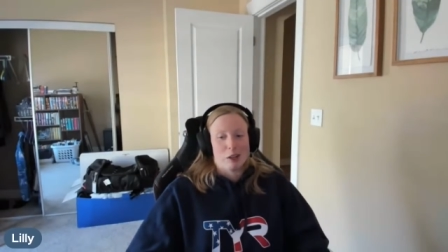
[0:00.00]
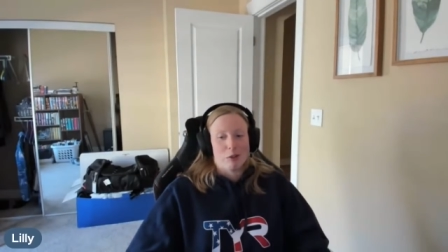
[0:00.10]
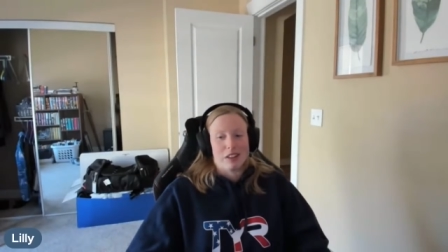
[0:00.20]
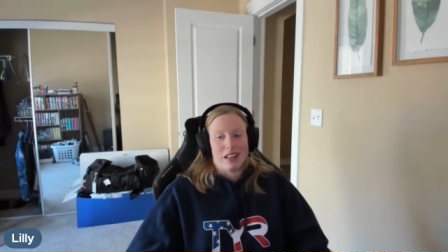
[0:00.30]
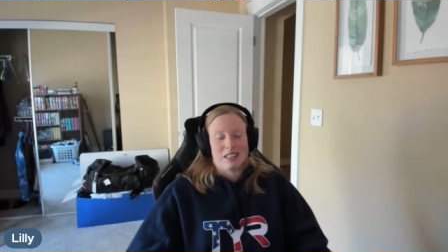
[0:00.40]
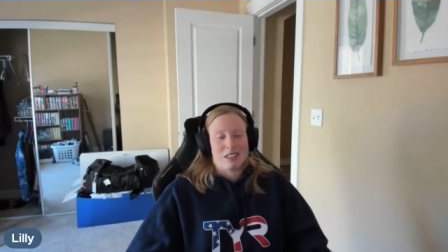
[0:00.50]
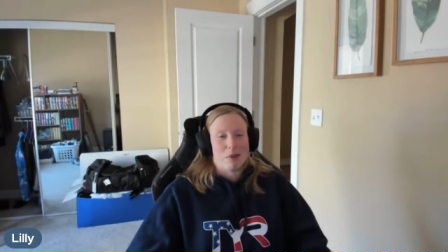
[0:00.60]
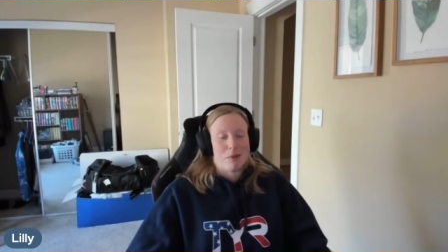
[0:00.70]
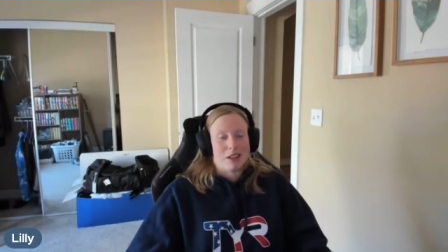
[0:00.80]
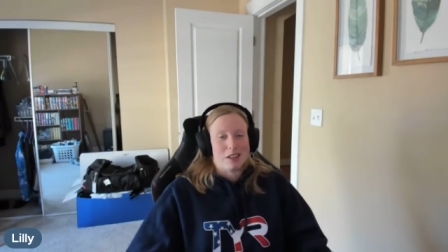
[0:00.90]
realizing
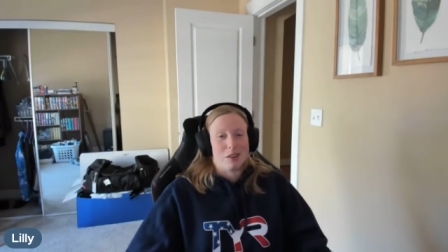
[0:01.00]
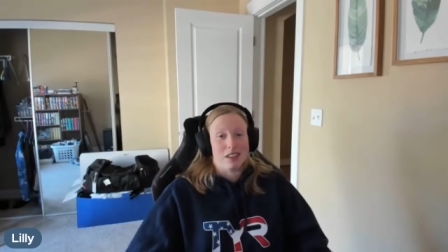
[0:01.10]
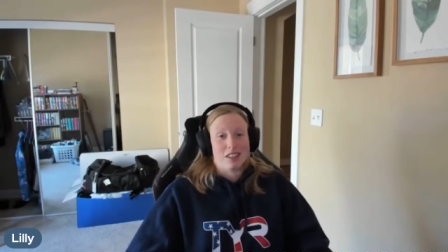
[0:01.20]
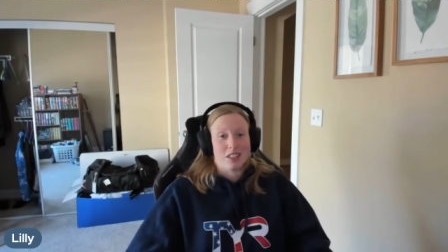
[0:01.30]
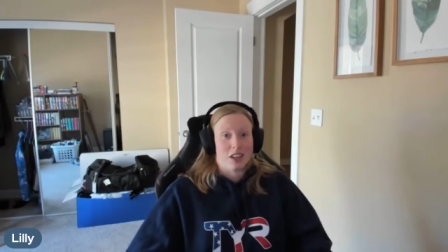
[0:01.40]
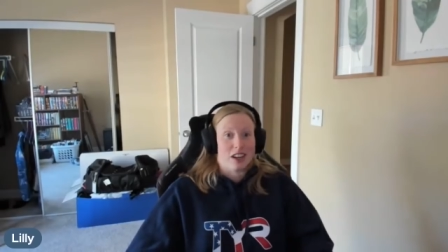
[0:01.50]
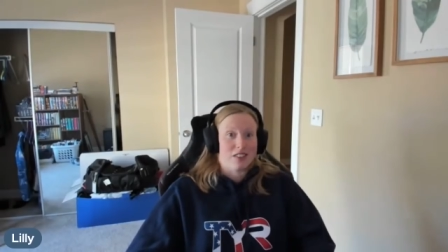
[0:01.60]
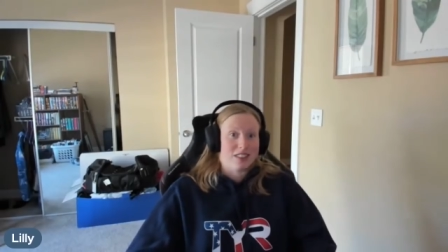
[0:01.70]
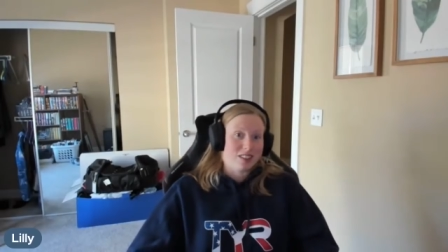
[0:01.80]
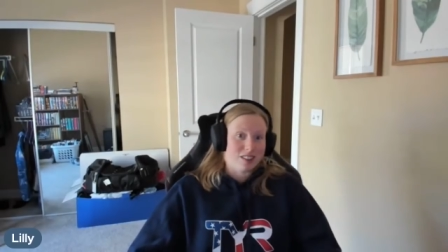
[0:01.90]
maybe i don't need to share
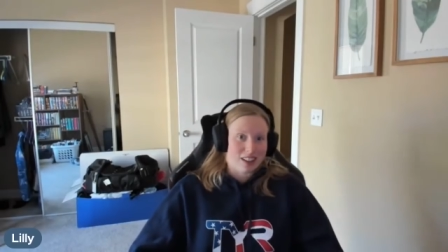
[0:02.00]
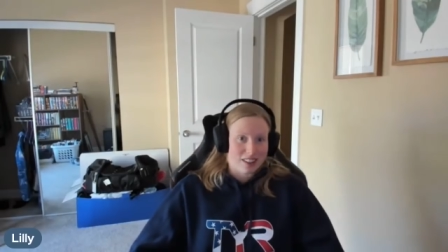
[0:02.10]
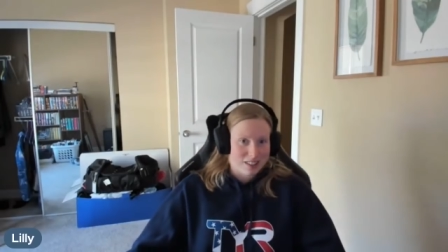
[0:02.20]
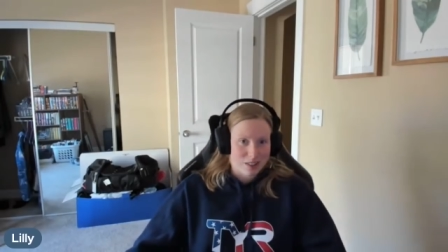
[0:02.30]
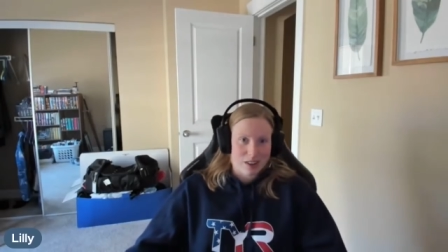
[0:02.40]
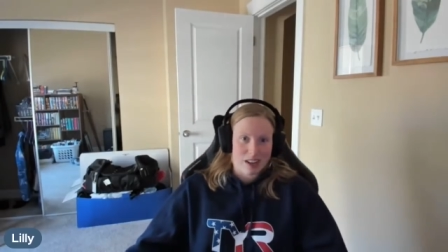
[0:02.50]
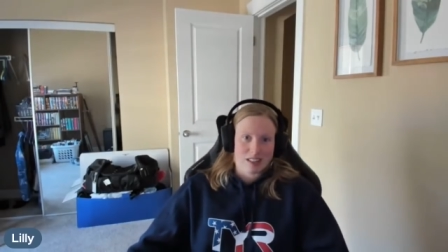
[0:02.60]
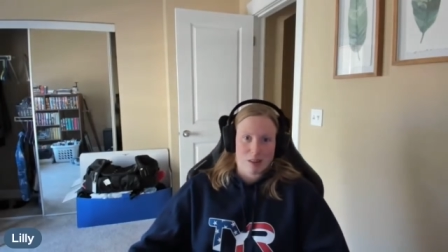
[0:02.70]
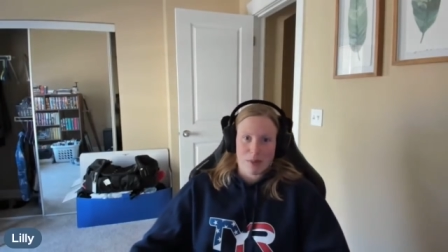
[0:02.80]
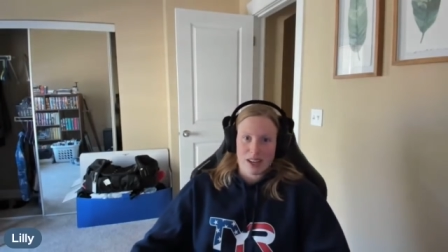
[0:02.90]
every single thought that's going on
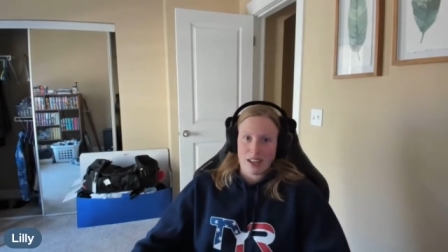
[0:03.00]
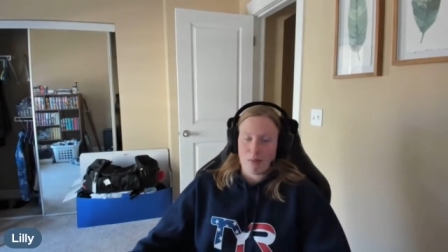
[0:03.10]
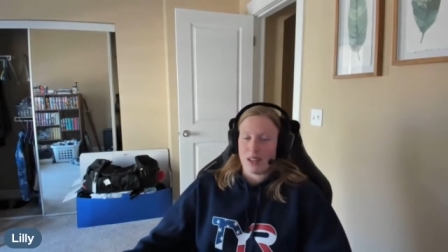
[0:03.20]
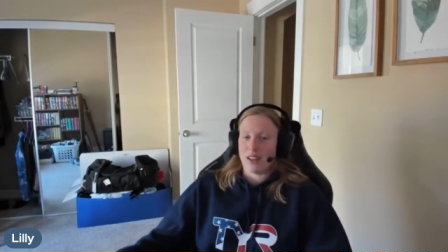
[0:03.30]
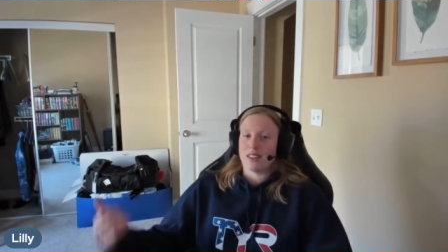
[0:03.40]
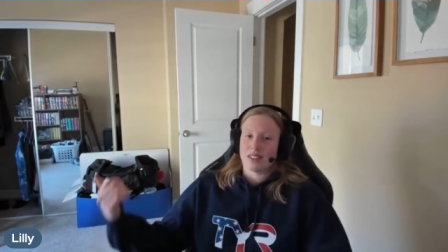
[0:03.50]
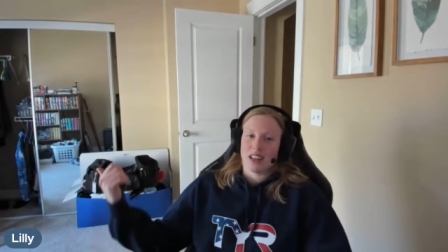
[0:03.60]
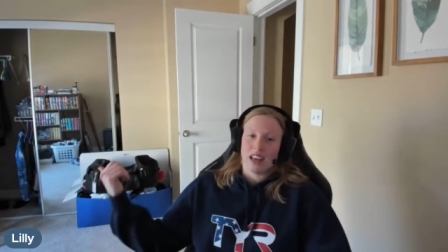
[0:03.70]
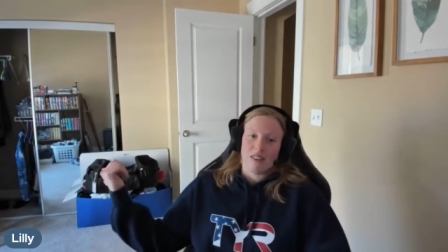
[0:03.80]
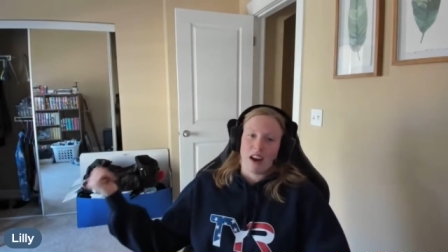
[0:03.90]
inside my head because
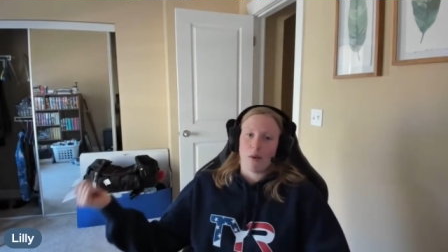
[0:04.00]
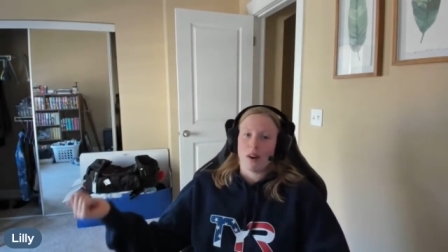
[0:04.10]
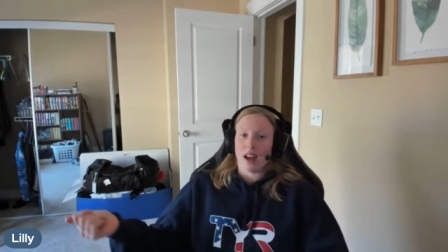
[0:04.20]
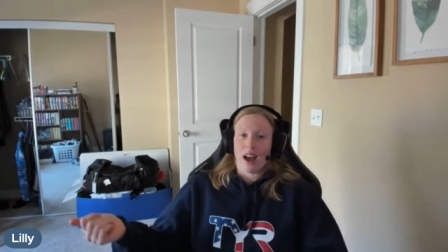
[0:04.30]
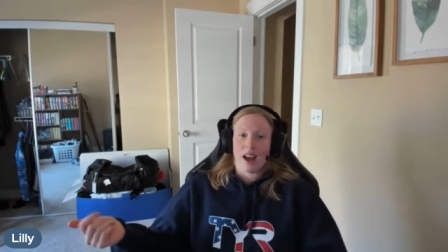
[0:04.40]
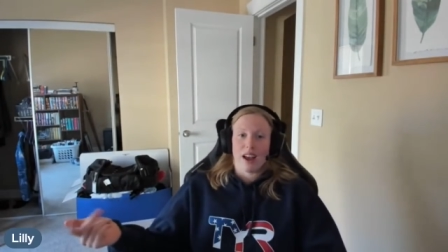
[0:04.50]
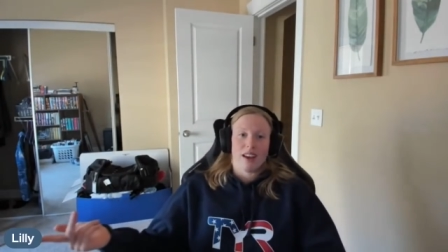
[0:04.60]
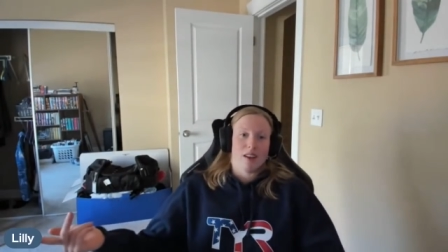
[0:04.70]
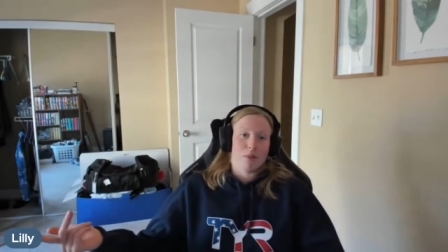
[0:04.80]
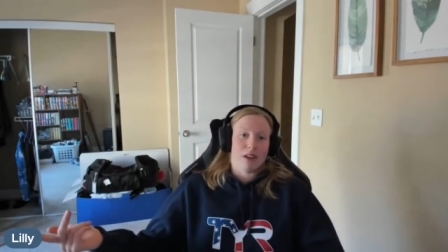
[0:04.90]
if i were a
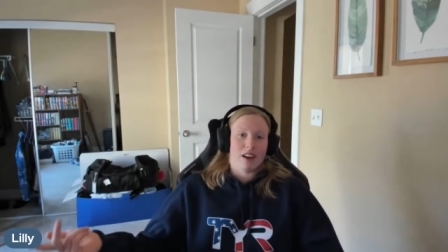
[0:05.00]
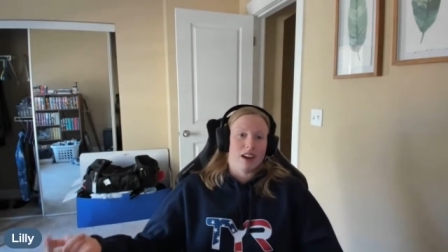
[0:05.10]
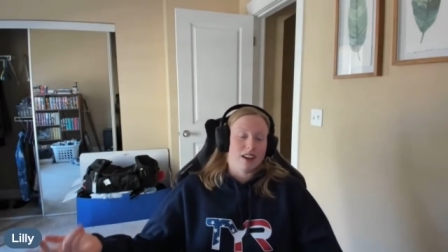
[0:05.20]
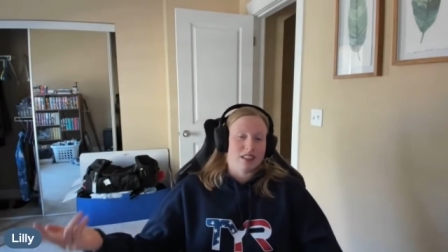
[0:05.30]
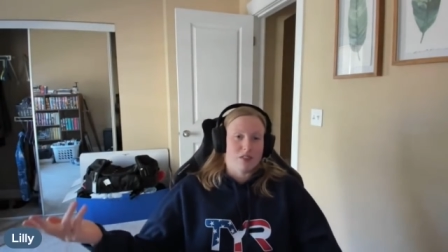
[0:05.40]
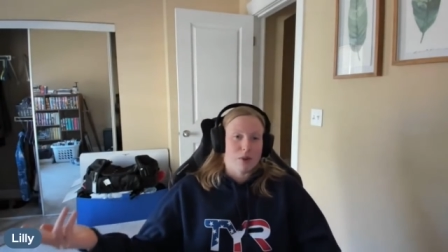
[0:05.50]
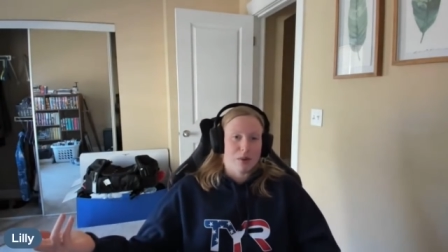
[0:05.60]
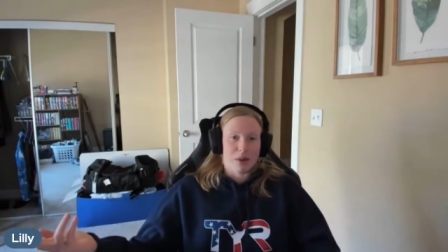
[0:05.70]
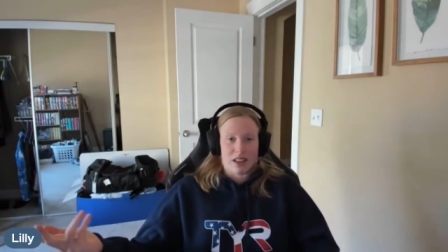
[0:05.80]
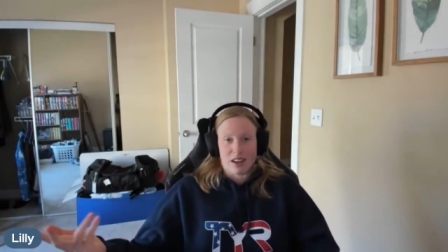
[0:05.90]
guy it'd be great because
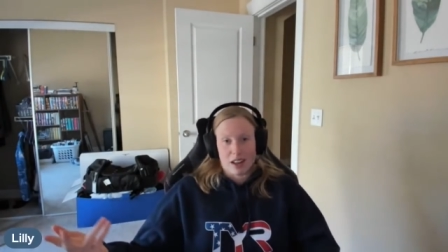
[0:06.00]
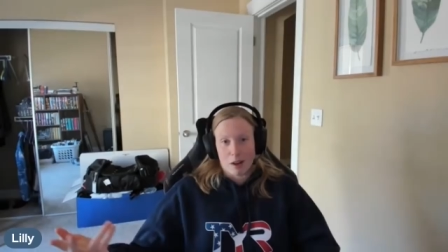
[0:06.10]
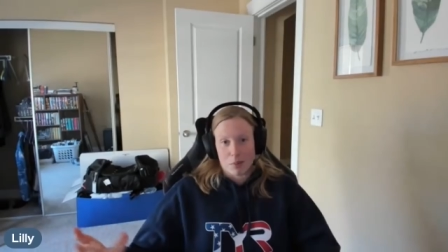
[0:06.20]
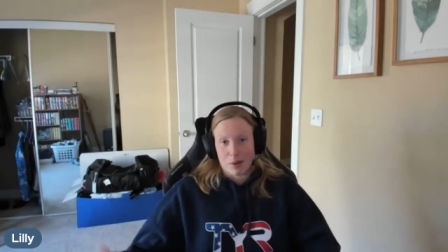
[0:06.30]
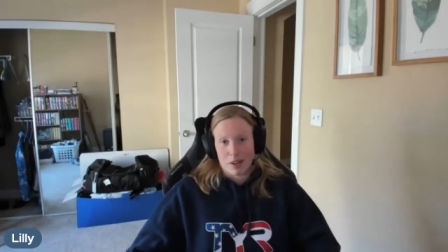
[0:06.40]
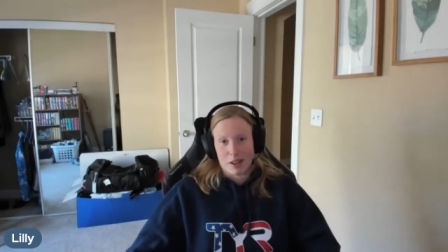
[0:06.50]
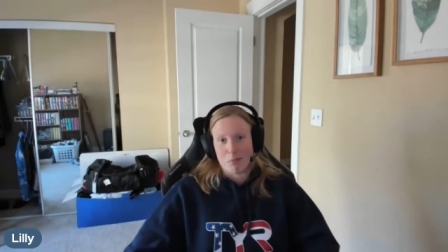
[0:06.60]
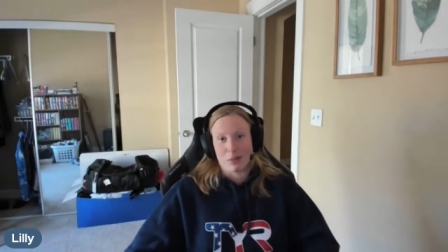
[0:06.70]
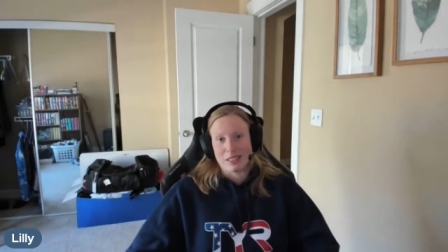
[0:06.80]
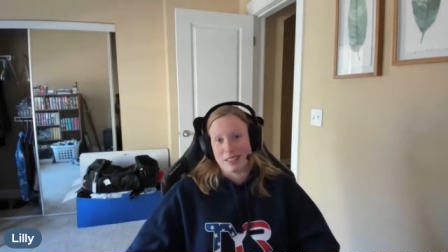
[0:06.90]
everybody would eat it up
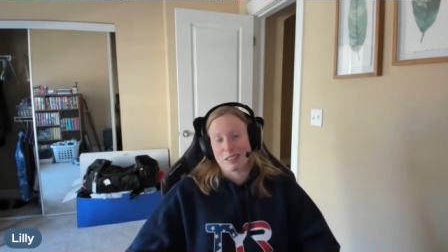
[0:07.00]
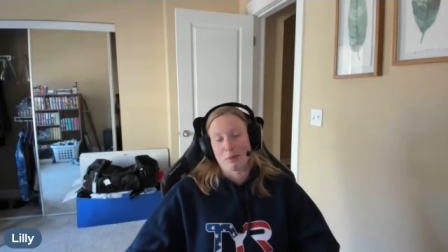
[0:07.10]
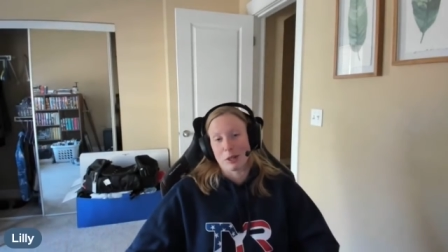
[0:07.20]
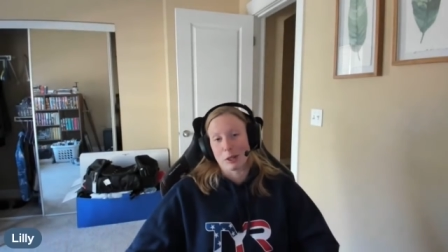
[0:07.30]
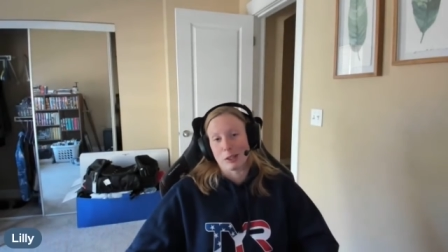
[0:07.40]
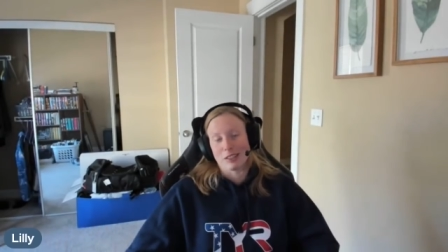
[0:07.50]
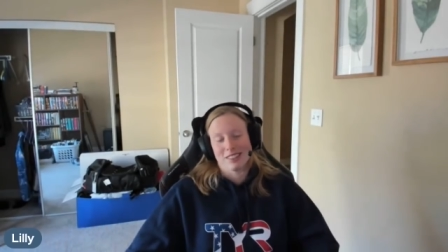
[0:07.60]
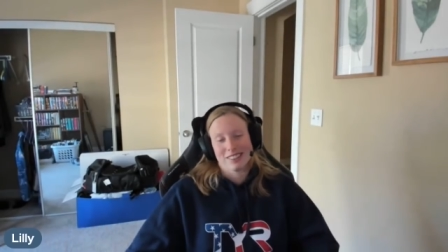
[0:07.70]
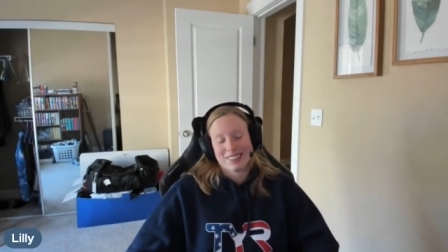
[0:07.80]
um, but since i'm a mm-hmm. girl